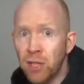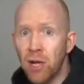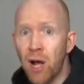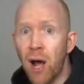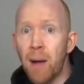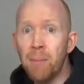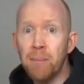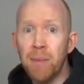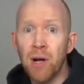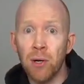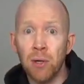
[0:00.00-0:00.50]

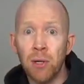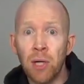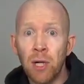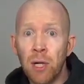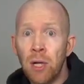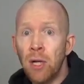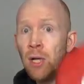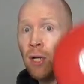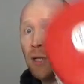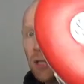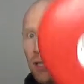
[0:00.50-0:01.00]
combo,
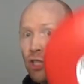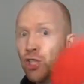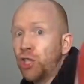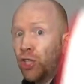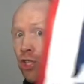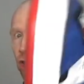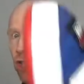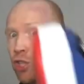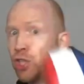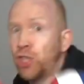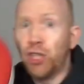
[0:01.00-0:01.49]

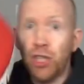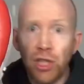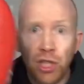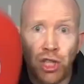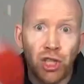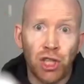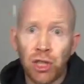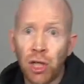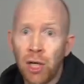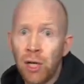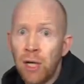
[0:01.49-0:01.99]
ish, ish,
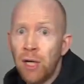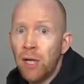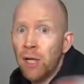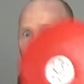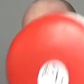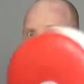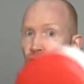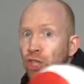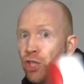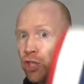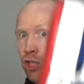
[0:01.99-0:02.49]
ish,
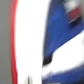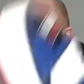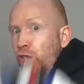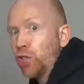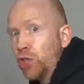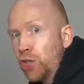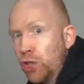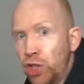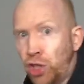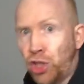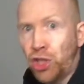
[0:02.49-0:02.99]
ish, ish,
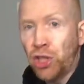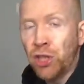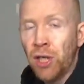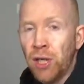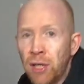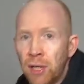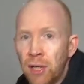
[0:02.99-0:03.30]
ish,